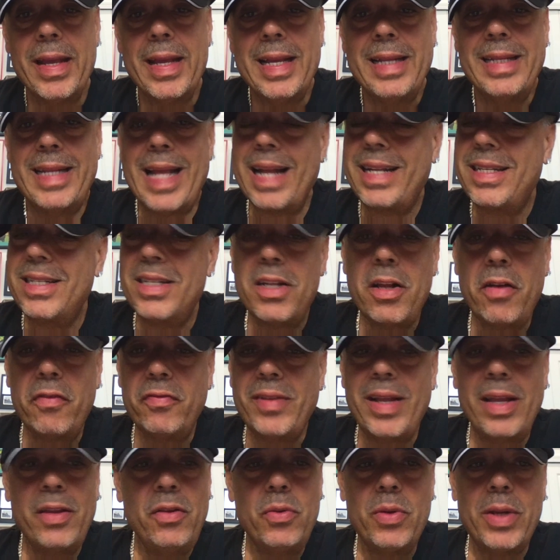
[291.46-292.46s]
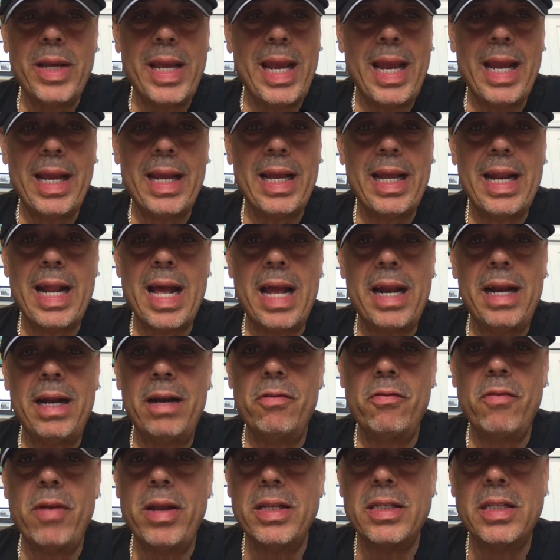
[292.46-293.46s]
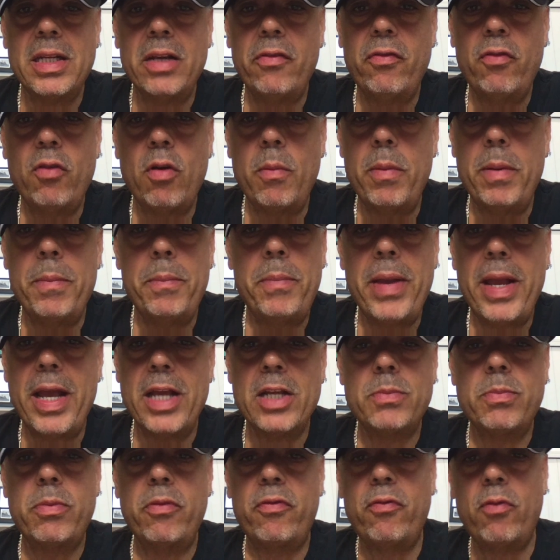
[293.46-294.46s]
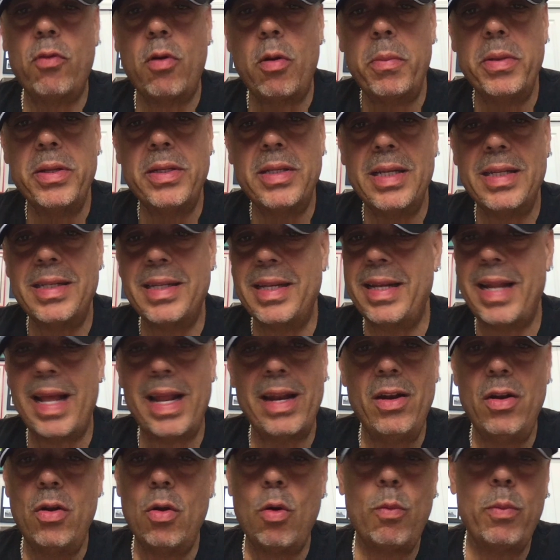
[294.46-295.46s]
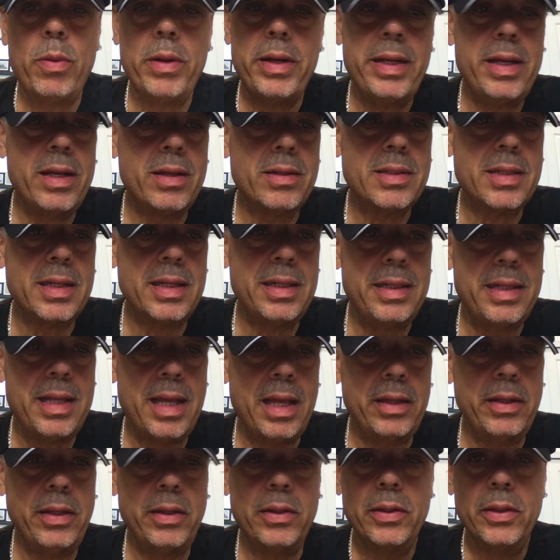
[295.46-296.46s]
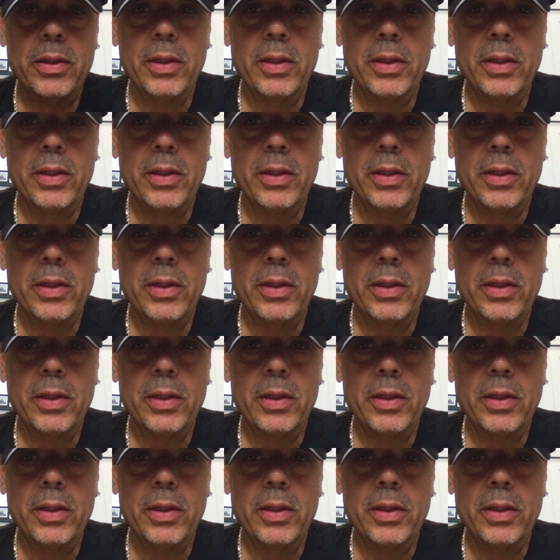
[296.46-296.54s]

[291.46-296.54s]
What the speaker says: That's stuff that you can't get out of the racing form and past performances, and that nobody else can tell you.